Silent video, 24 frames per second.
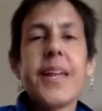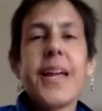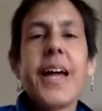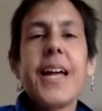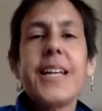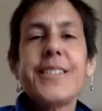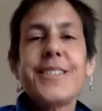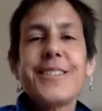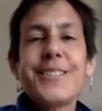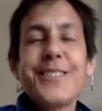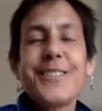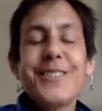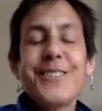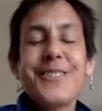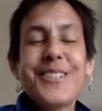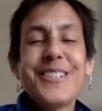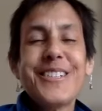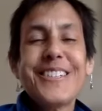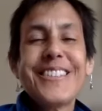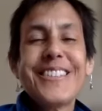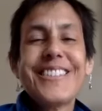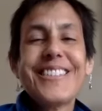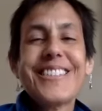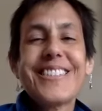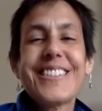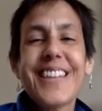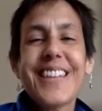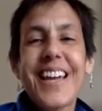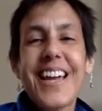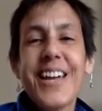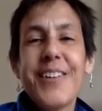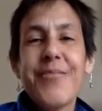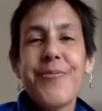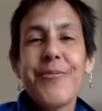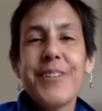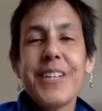Hi, students.
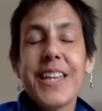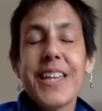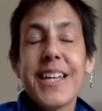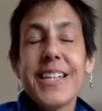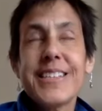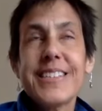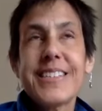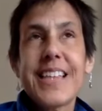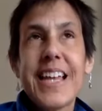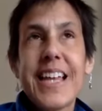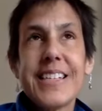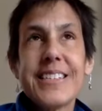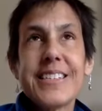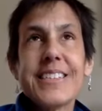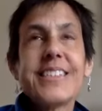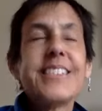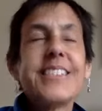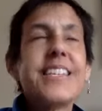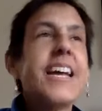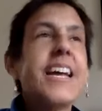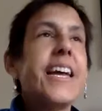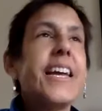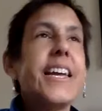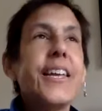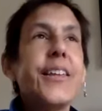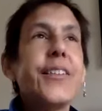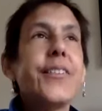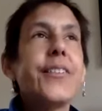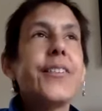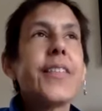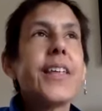I realized last night